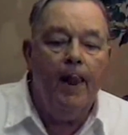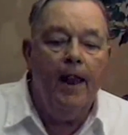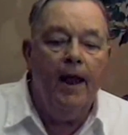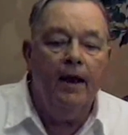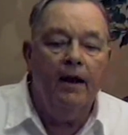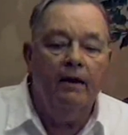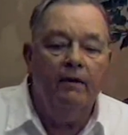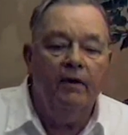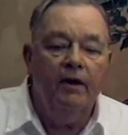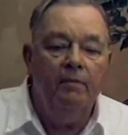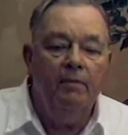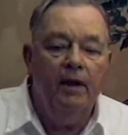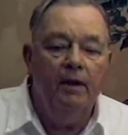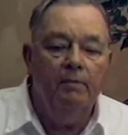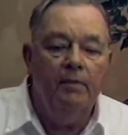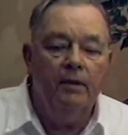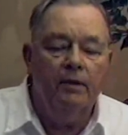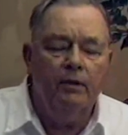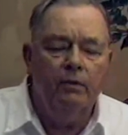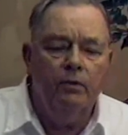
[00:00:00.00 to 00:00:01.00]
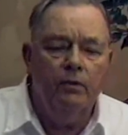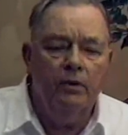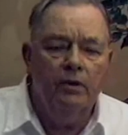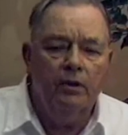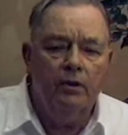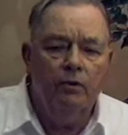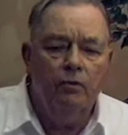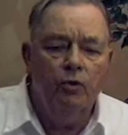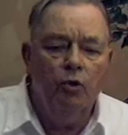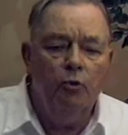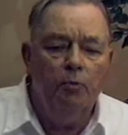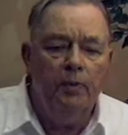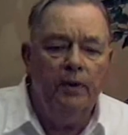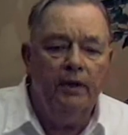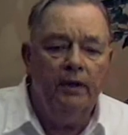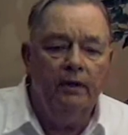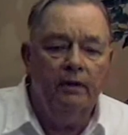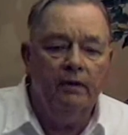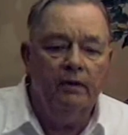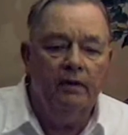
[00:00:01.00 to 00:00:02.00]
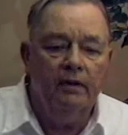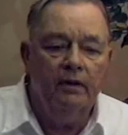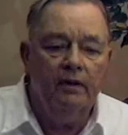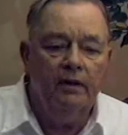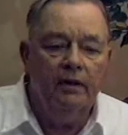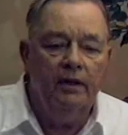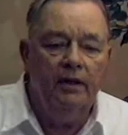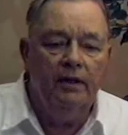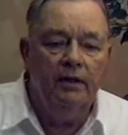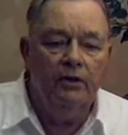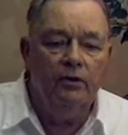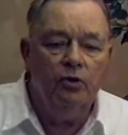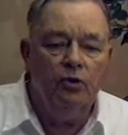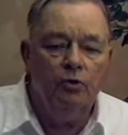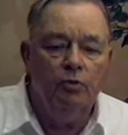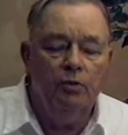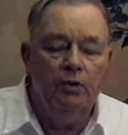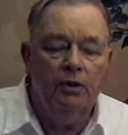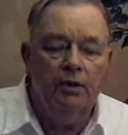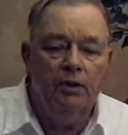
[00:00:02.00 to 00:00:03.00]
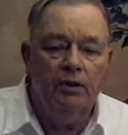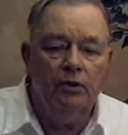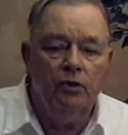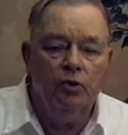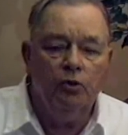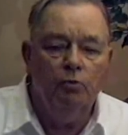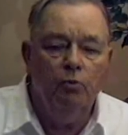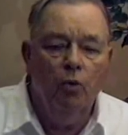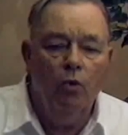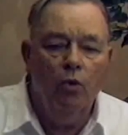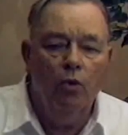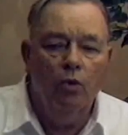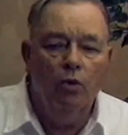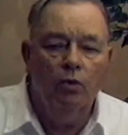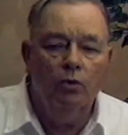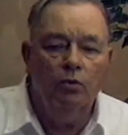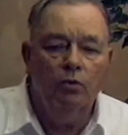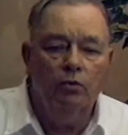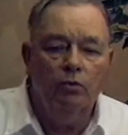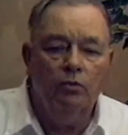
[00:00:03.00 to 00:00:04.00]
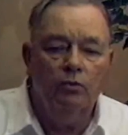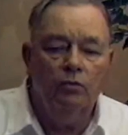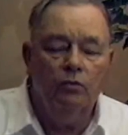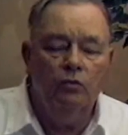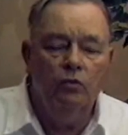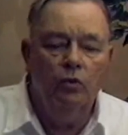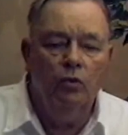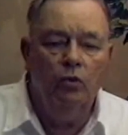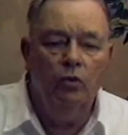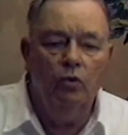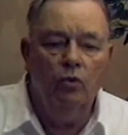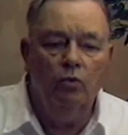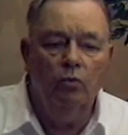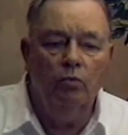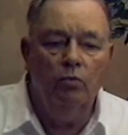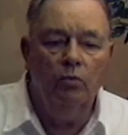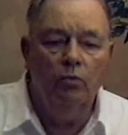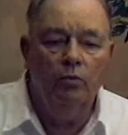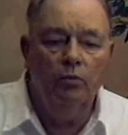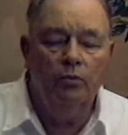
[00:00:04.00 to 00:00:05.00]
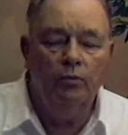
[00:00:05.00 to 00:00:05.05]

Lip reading: And I remember a grouping in a small room.